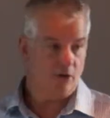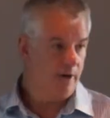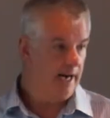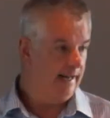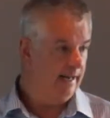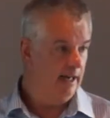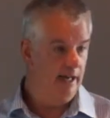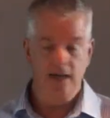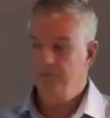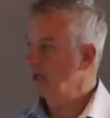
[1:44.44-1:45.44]
creating
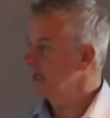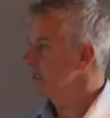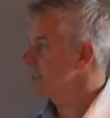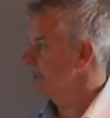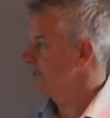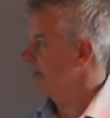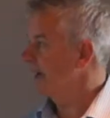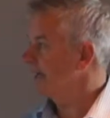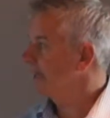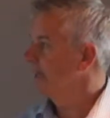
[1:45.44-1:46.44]
an ability to step
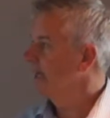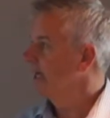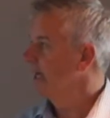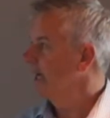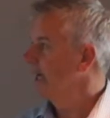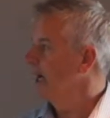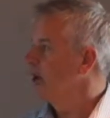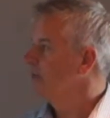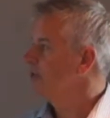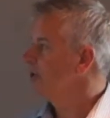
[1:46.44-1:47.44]
back,
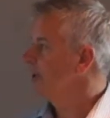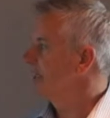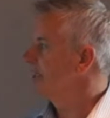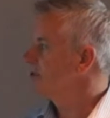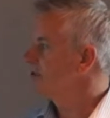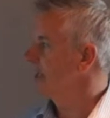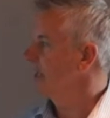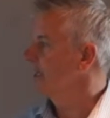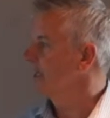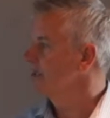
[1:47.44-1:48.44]
opportunity to
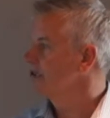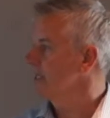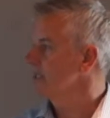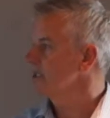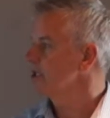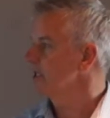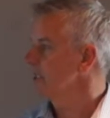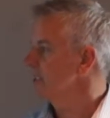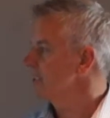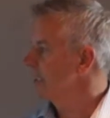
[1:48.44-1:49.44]
transition
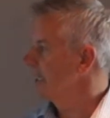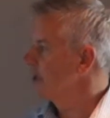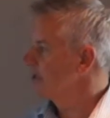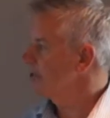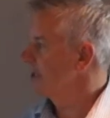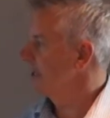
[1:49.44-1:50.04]
as a set option.